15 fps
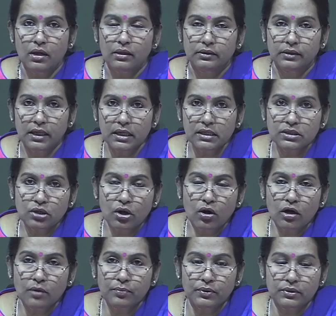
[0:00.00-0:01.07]
these
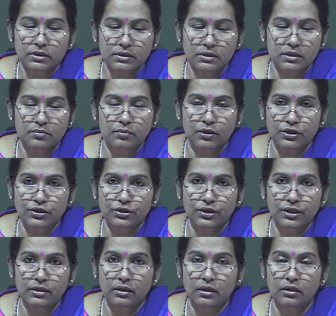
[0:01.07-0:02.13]
thought processes, monitoring